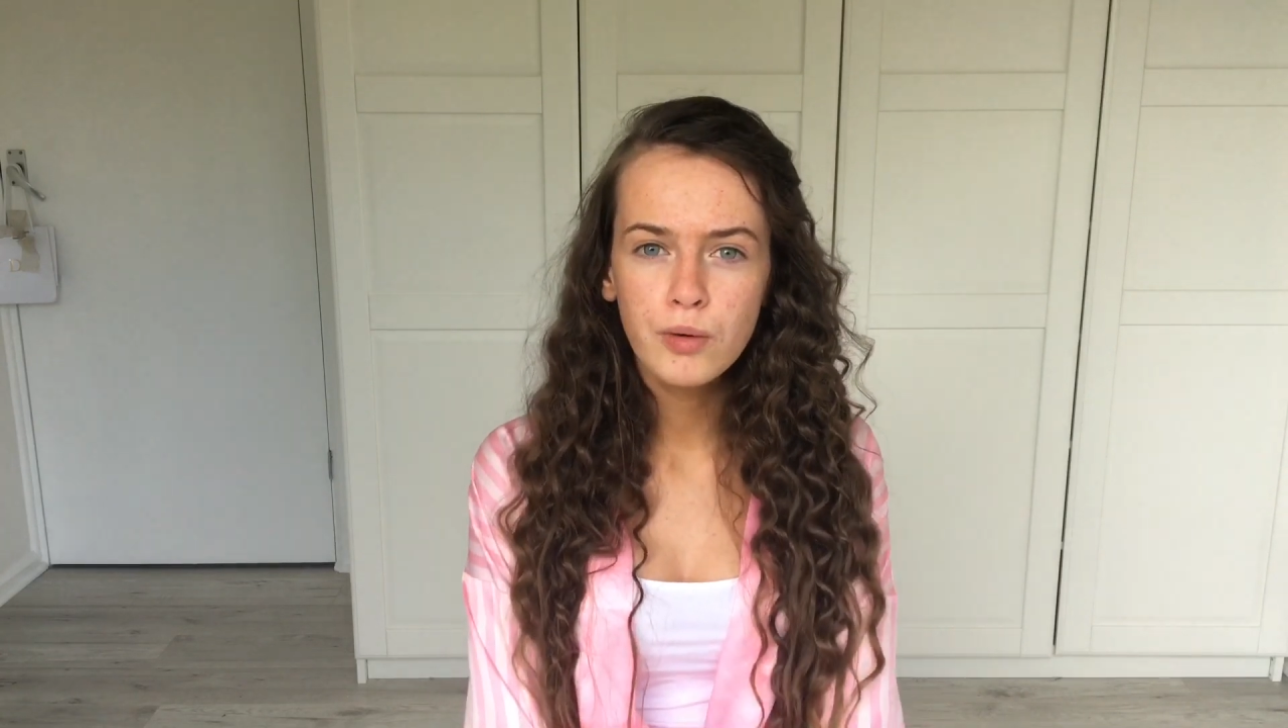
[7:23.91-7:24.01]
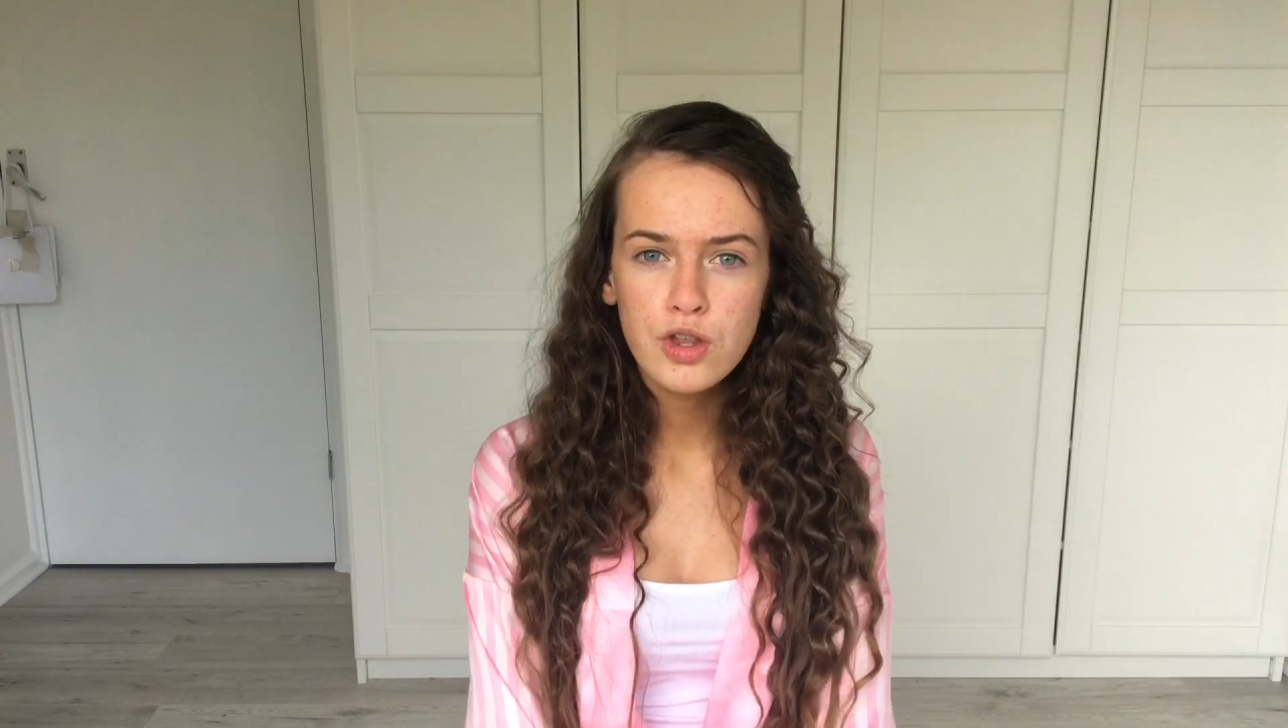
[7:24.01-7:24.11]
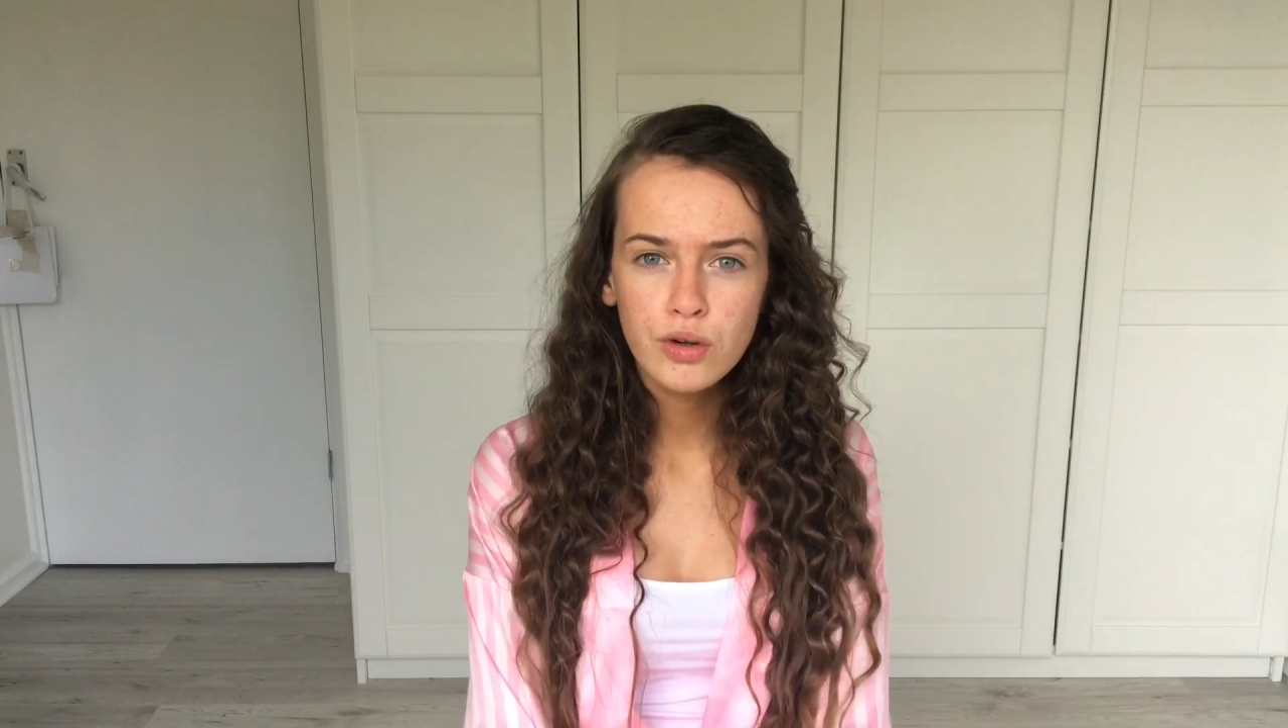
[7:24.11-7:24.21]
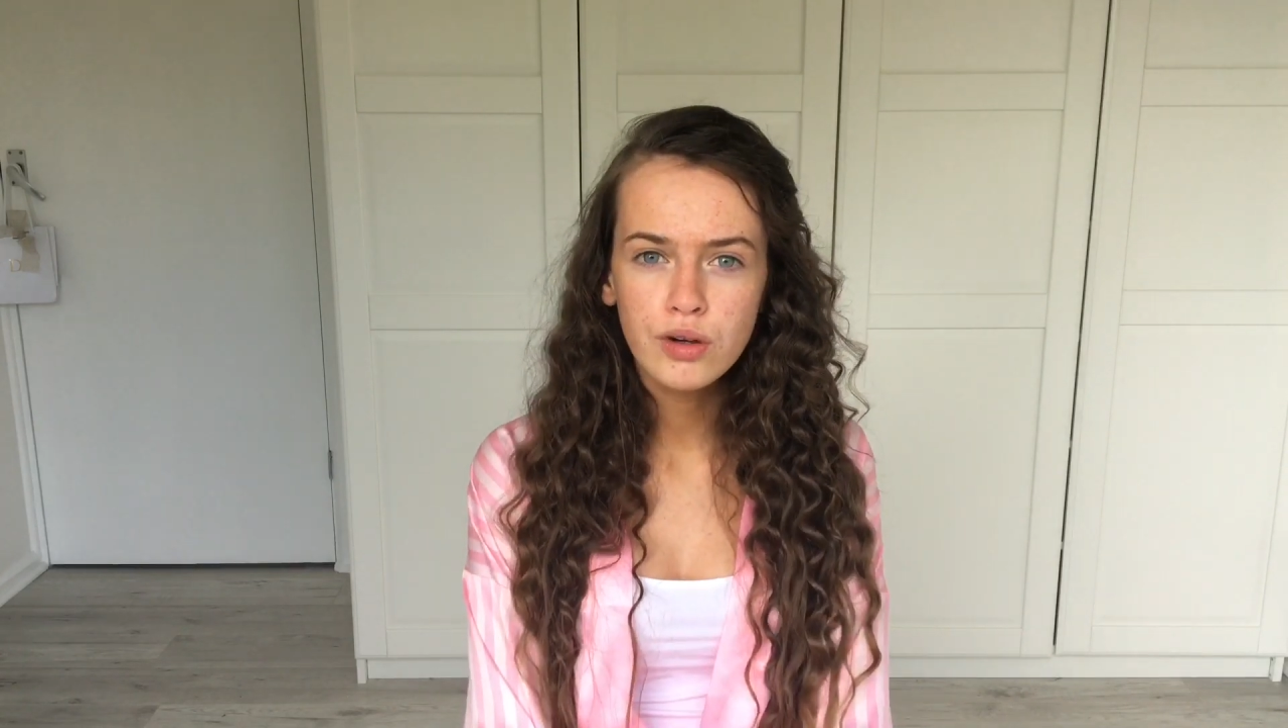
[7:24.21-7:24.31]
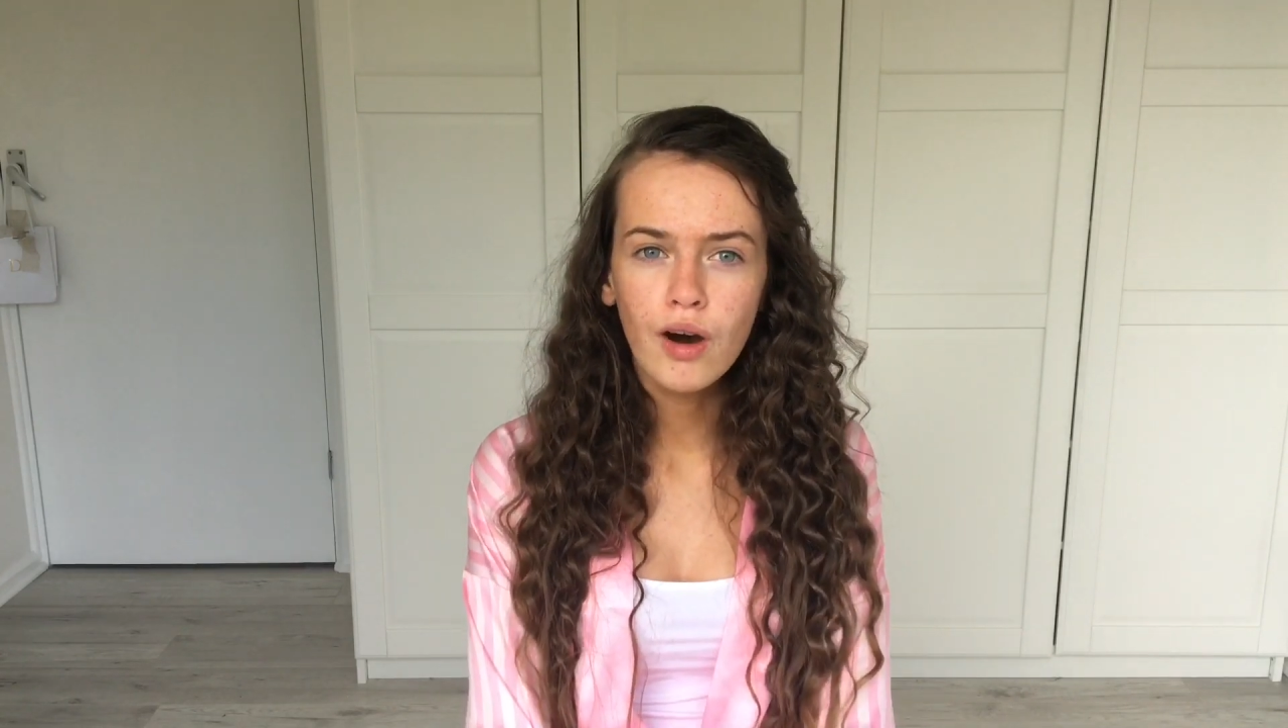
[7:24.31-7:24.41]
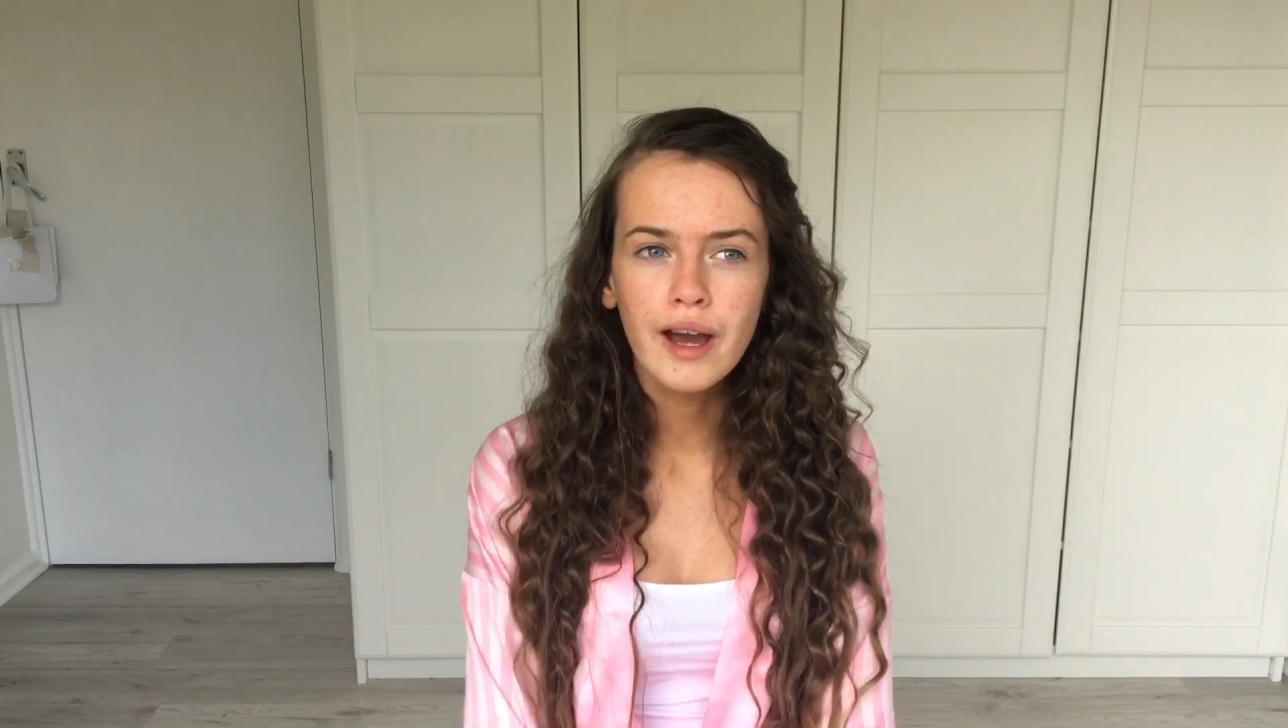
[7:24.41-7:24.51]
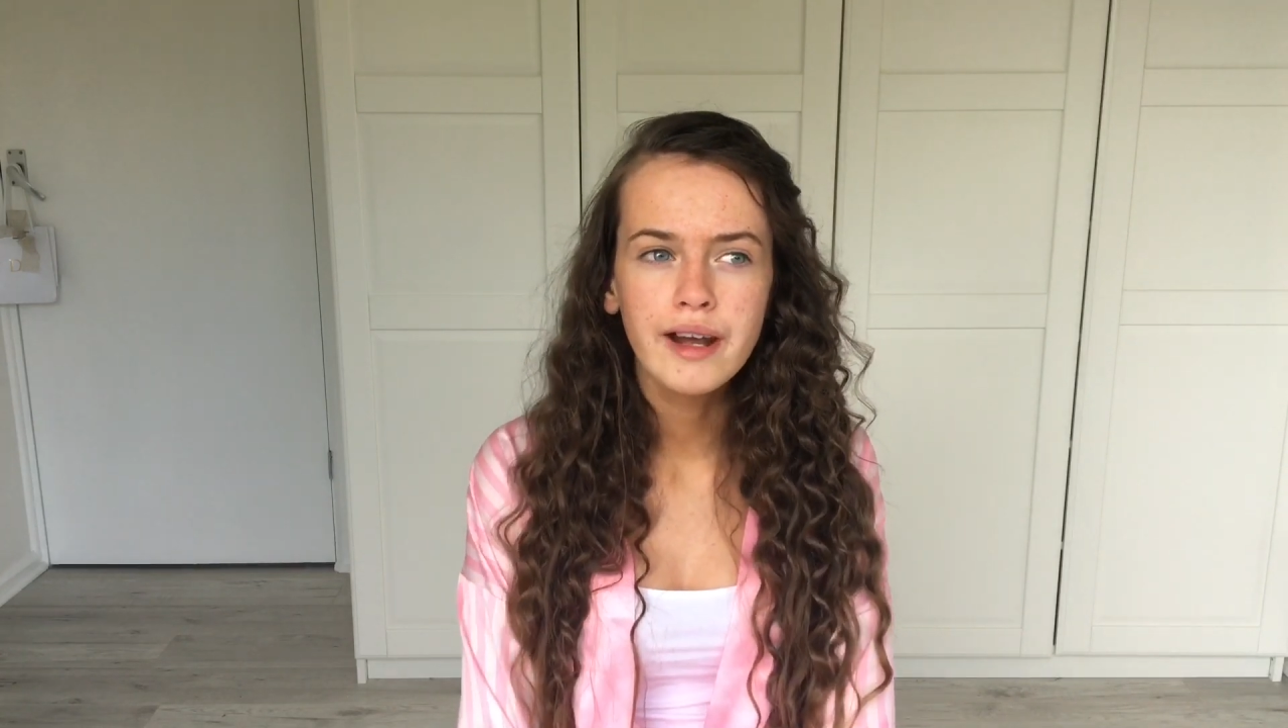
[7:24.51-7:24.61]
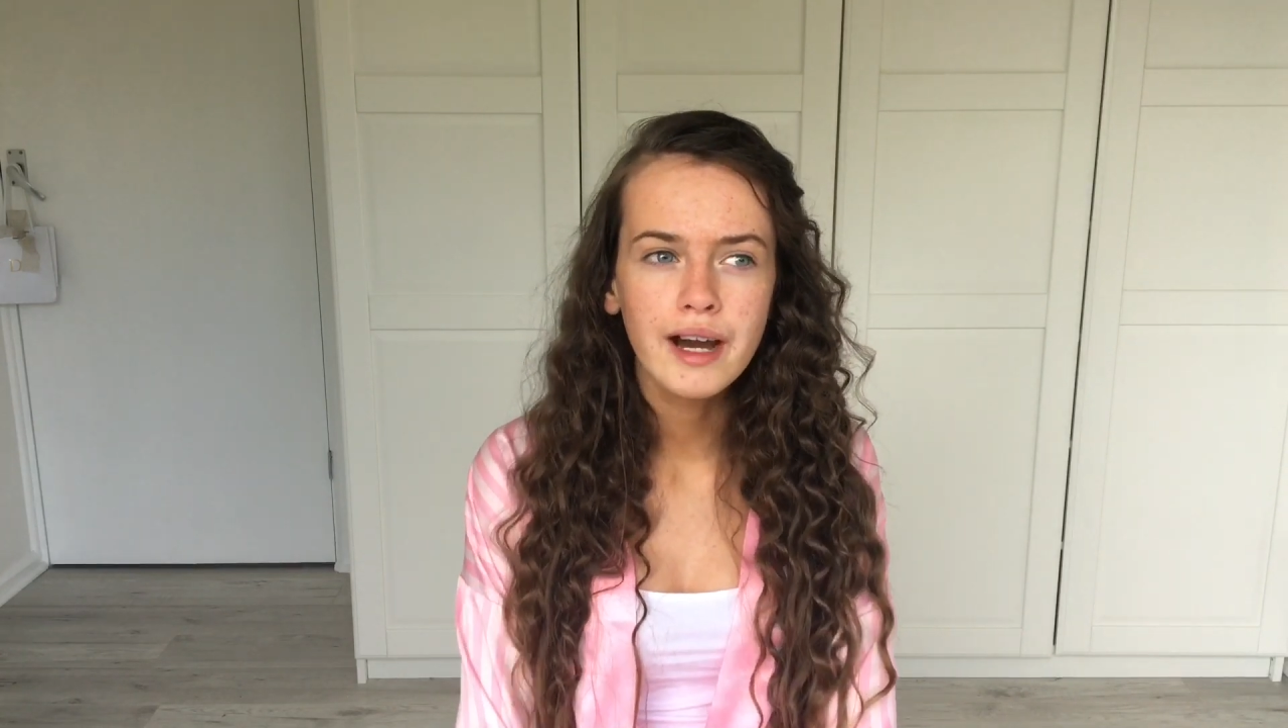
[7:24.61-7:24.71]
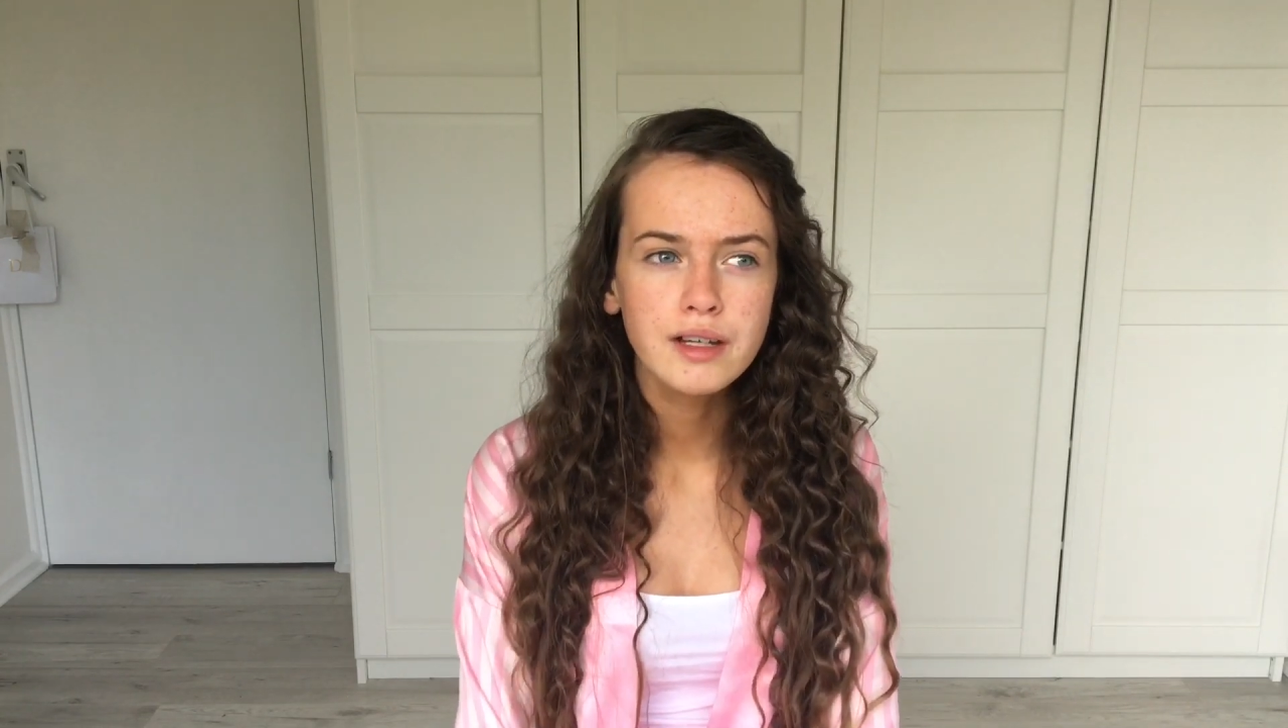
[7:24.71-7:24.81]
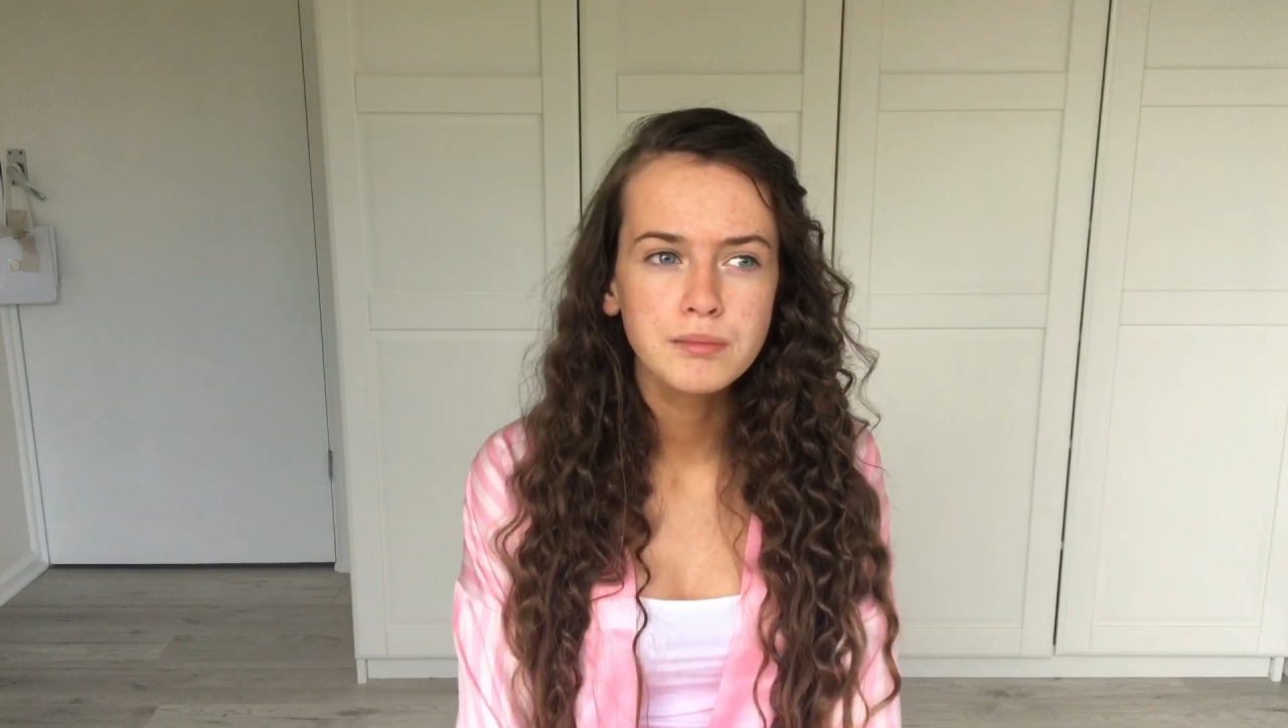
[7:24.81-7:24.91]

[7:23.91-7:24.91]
watch online